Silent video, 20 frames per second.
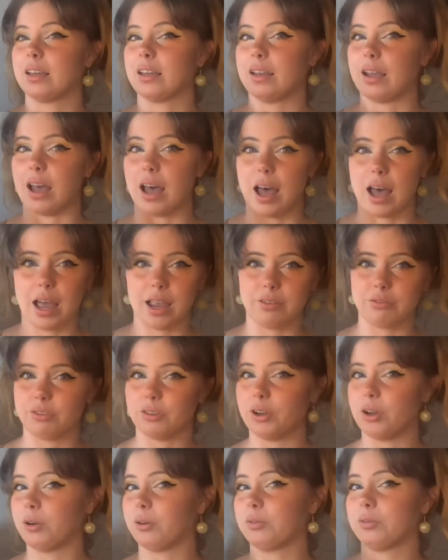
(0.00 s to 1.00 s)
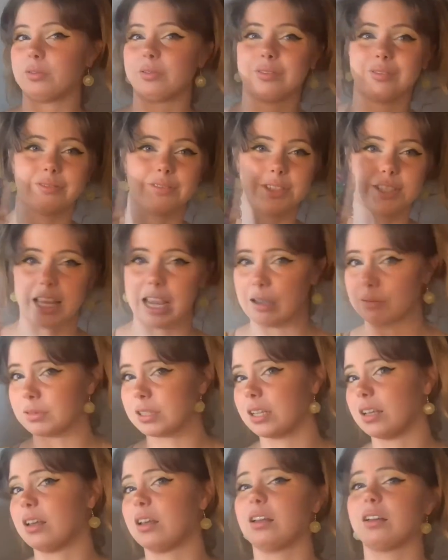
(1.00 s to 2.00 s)
iPhone,
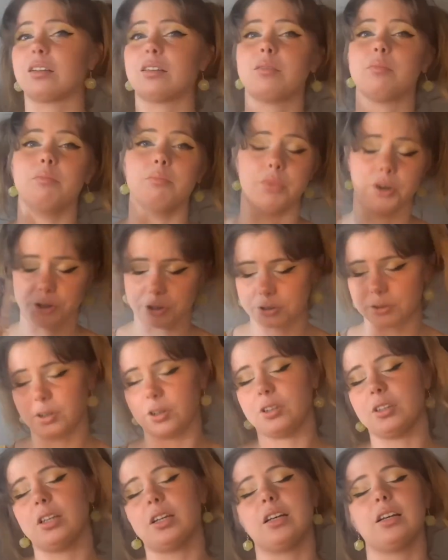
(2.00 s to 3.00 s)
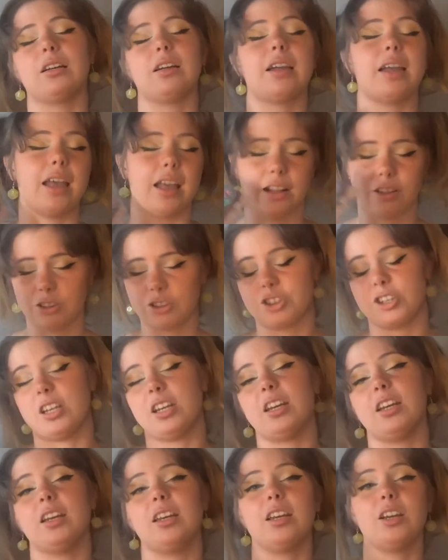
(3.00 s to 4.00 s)
Samsung, Motorola,
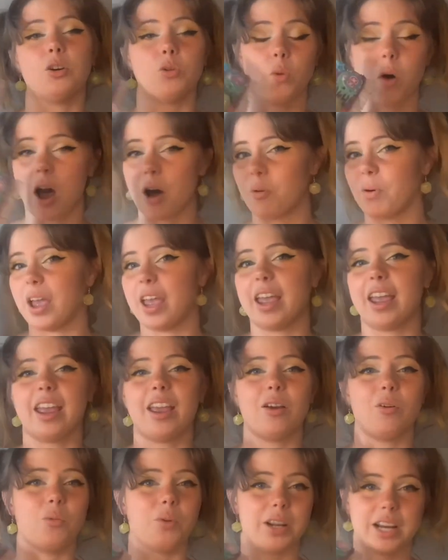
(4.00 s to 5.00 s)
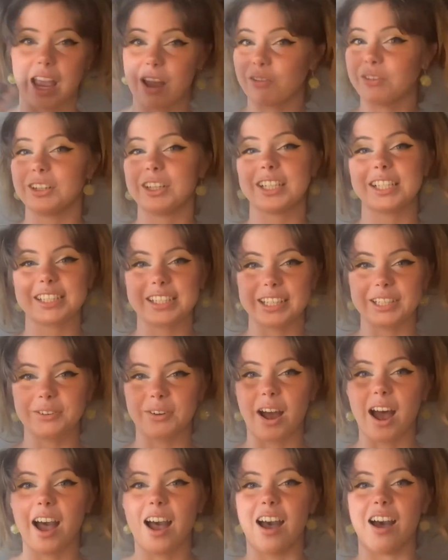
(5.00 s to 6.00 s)
LG, Huawei, whatever it is that you
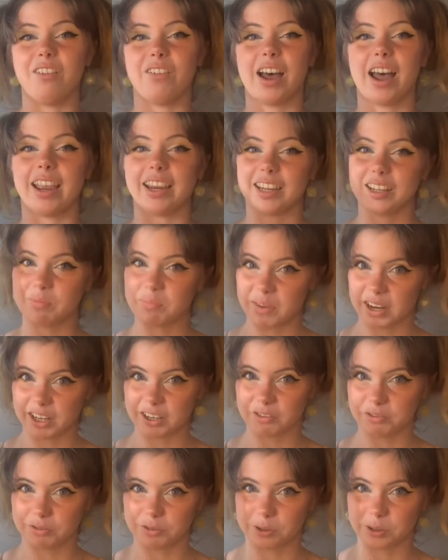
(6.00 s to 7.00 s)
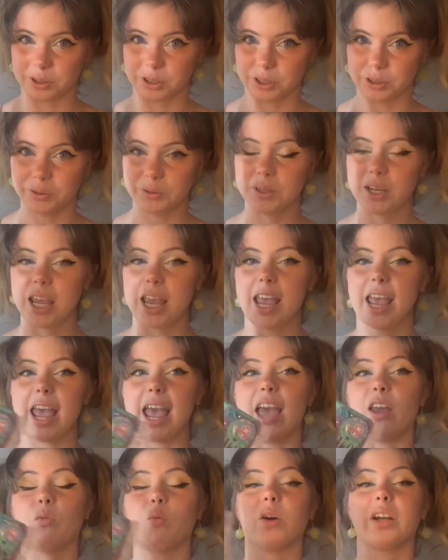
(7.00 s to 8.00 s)
have, I can make it for you.
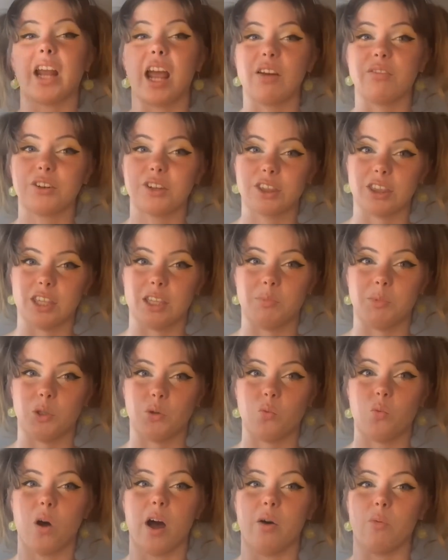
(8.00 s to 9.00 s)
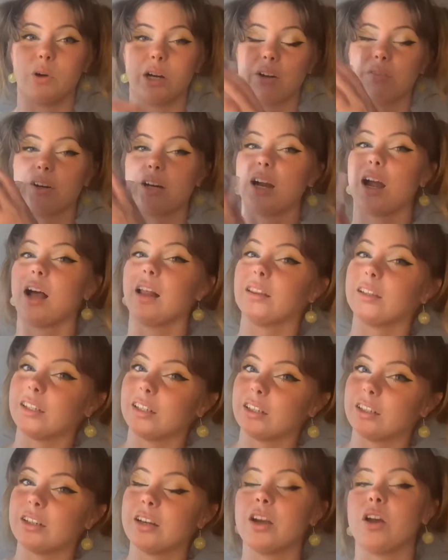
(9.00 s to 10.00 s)
And whatever theme you want, whatever color,
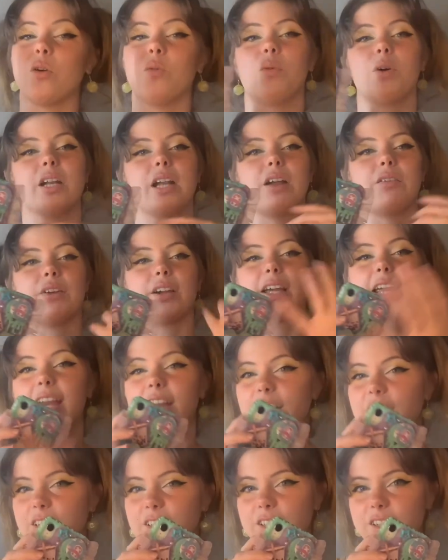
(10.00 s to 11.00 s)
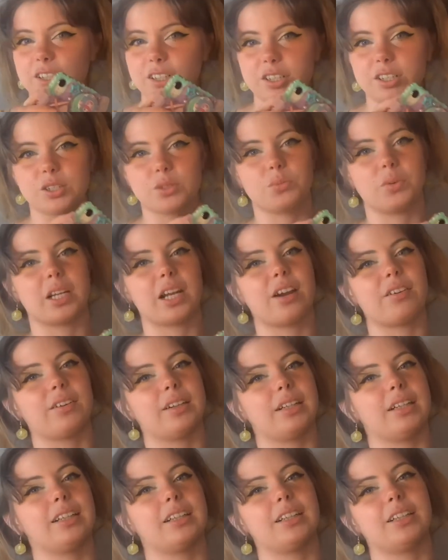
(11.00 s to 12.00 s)
whatever characters,
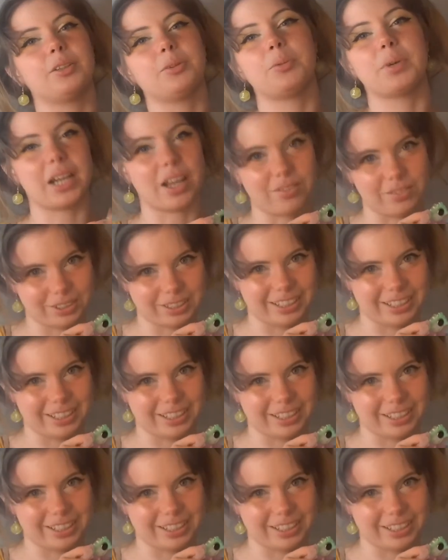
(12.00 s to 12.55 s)
whatever.